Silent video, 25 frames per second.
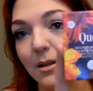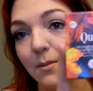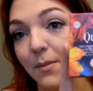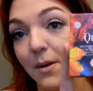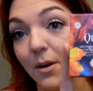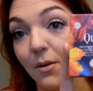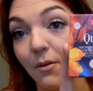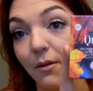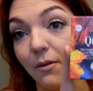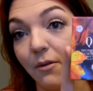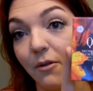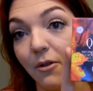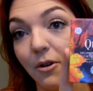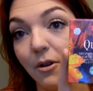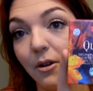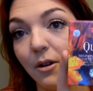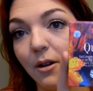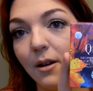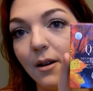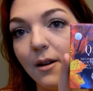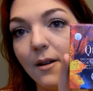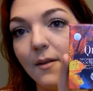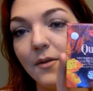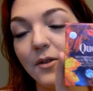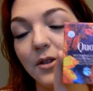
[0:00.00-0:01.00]
beautiful,
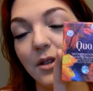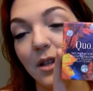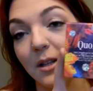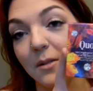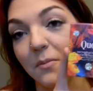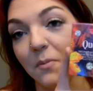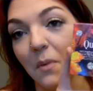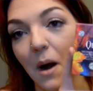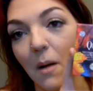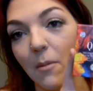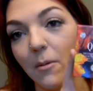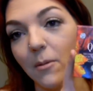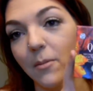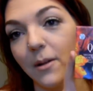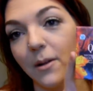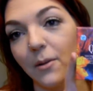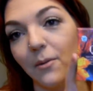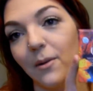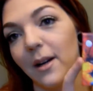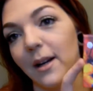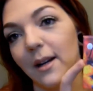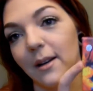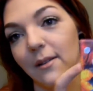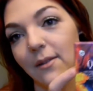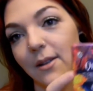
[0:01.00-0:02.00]
so that's probably
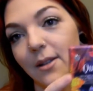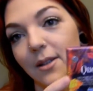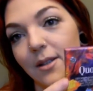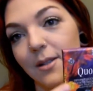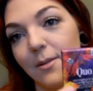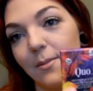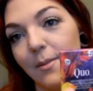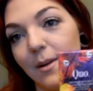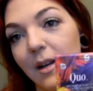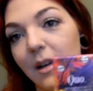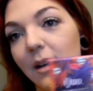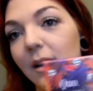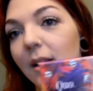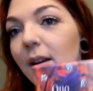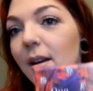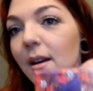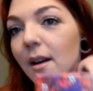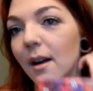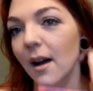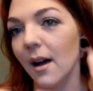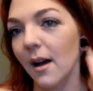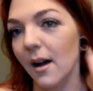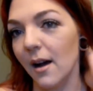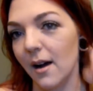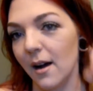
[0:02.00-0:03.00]
what convinced me.
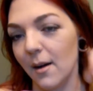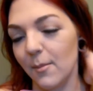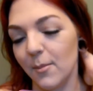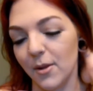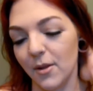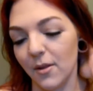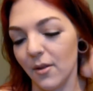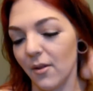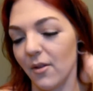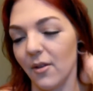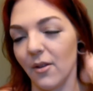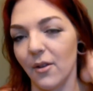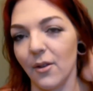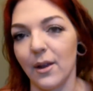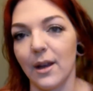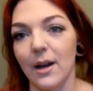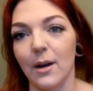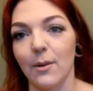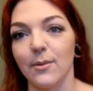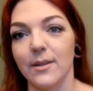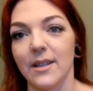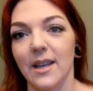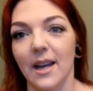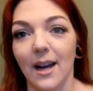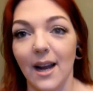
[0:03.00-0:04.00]
And then the lady
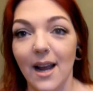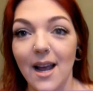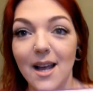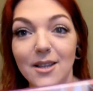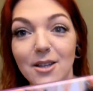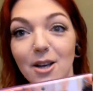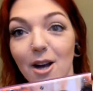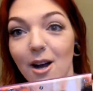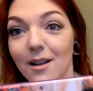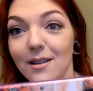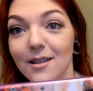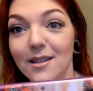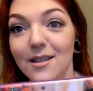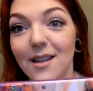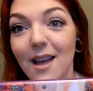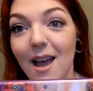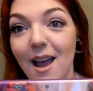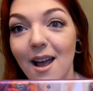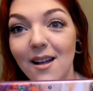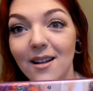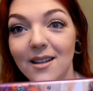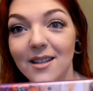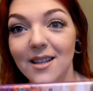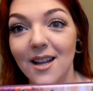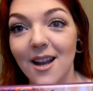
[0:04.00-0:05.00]
was like, it's on
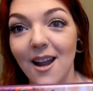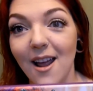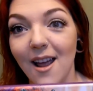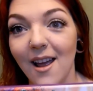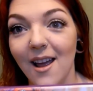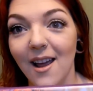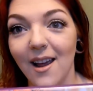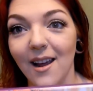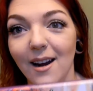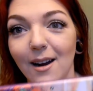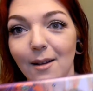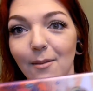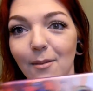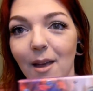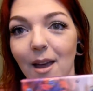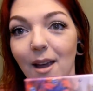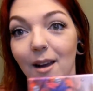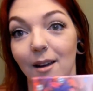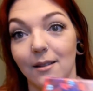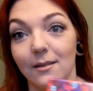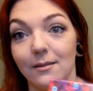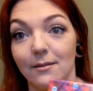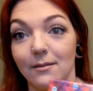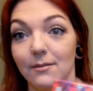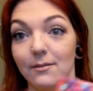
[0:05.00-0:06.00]
sale today, and I'm like,
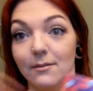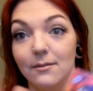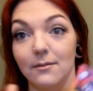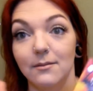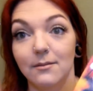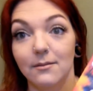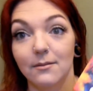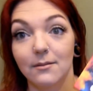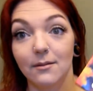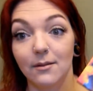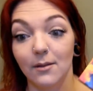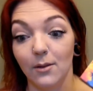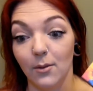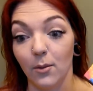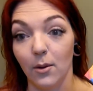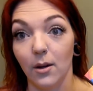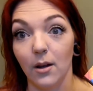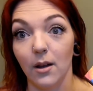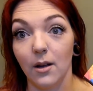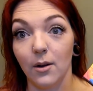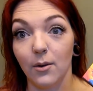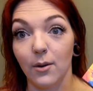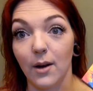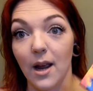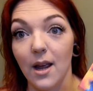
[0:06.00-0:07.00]
well,
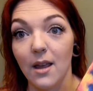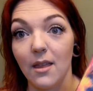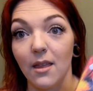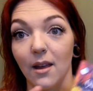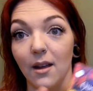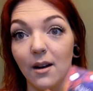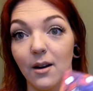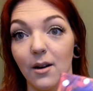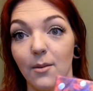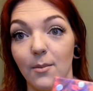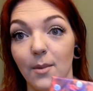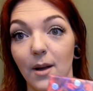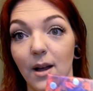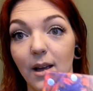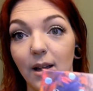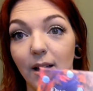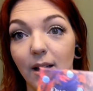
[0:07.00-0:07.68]
okay then, I'll buy